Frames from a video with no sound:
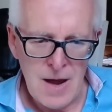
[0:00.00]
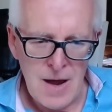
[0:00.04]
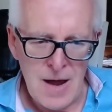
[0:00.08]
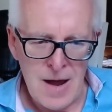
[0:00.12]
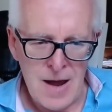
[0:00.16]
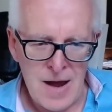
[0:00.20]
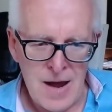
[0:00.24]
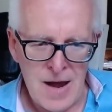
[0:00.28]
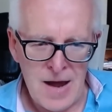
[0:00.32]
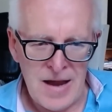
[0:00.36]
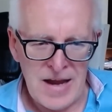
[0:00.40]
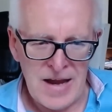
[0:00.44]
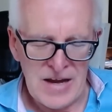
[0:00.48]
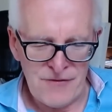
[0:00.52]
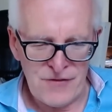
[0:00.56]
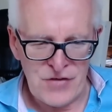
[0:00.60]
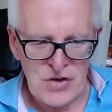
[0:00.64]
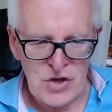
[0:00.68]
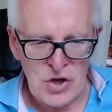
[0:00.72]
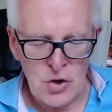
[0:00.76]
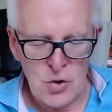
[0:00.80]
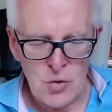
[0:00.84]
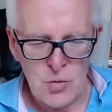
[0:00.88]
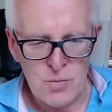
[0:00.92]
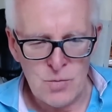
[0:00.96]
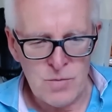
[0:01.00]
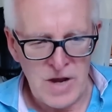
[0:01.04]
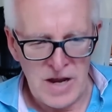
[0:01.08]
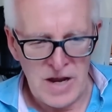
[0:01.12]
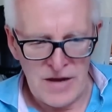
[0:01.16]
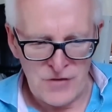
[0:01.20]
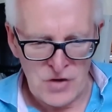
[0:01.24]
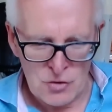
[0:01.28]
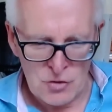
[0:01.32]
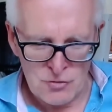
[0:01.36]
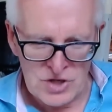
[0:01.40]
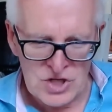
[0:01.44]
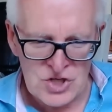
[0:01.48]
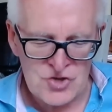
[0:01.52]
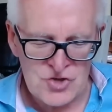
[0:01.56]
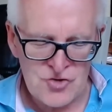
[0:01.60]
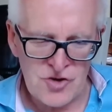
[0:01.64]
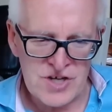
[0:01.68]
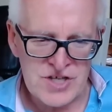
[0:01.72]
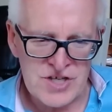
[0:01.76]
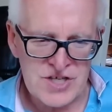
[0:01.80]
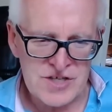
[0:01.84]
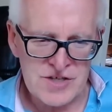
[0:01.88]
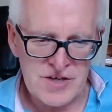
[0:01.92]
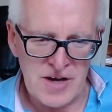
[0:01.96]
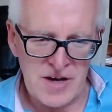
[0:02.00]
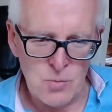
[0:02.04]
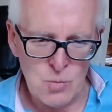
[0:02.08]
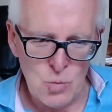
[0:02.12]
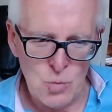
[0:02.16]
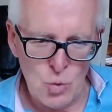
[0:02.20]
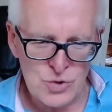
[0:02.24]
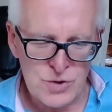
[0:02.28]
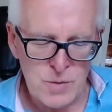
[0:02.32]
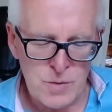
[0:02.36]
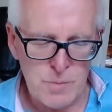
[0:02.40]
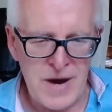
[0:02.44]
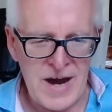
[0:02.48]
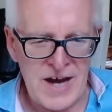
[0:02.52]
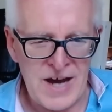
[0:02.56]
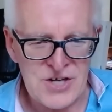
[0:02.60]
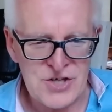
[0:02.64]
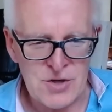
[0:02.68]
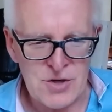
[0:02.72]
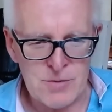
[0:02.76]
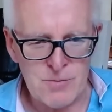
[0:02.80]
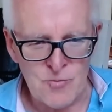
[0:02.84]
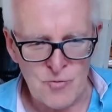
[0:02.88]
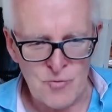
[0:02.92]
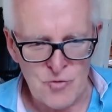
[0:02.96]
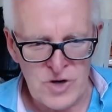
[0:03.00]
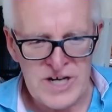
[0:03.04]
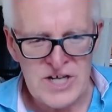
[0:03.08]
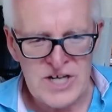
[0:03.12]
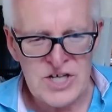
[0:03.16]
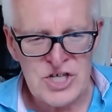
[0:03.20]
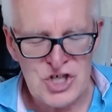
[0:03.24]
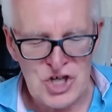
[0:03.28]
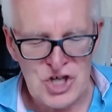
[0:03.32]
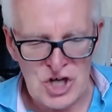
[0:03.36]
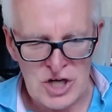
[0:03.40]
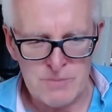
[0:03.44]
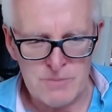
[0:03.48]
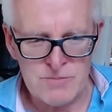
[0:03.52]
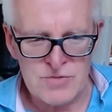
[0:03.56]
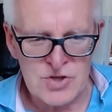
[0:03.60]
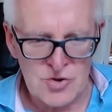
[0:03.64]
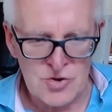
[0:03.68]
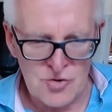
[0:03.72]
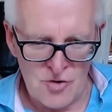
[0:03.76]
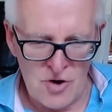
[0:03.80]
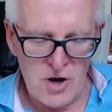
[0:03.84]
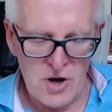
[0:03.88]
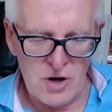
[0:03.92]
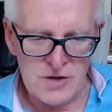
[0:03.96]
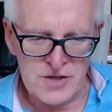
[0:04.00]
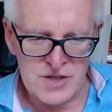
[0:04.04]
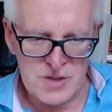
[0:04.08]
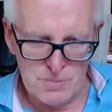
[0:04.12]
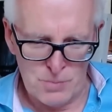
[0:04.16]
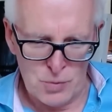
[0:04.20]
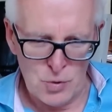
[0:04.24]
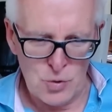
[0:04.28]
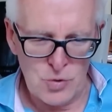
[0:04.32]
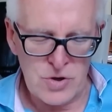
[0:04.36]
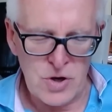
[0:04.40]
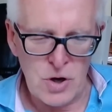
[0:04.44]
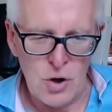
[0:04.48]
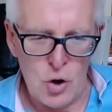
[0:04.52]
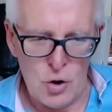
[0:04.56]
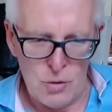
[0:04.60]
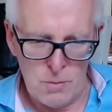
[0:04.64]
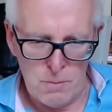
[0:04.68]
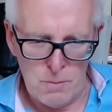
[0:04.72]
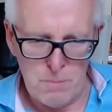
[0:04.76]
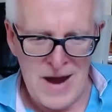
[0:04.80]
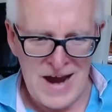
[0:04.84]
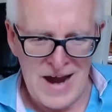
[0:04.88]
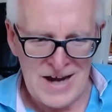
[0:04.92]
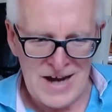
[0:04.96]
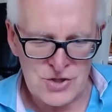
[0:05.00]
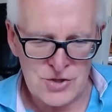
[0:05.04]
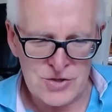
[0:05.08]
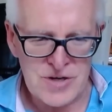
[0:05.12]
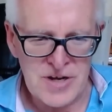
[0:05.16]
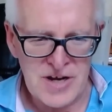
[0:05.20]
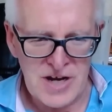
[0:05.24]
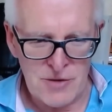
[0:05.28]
Uh, if you if you're interested in Walter Bagehot, read James Grant's book on Bagehot.